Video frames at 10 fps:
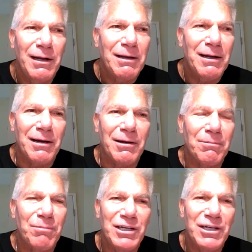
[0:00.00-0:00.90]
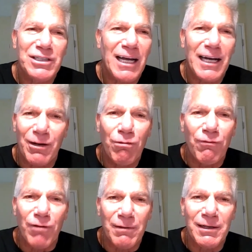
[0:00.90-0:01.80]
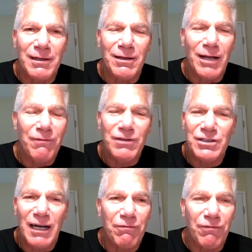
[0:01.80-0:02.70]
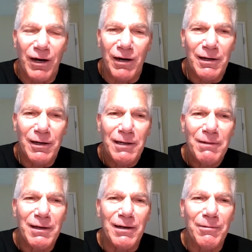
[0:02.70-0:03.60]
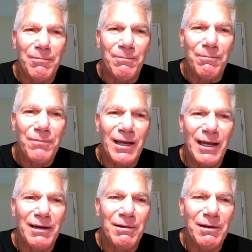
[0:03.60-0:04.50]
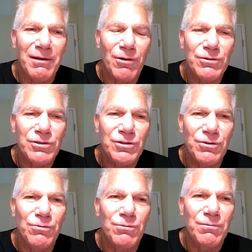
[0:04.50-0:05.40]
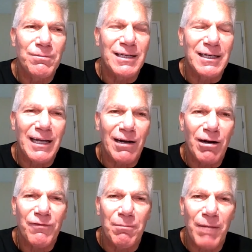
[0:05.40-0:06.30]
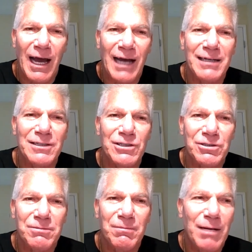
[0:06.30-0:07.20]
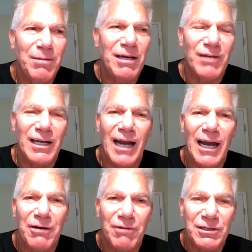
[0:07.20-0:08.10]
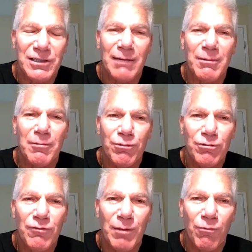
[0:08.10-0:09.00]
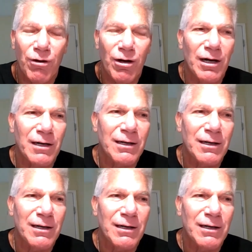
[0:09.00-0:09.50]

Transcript: But you just got to get over it. Life is not fair. And those who can get off the mat and just maybe even get angry or saying, I'm going to prove them wrong,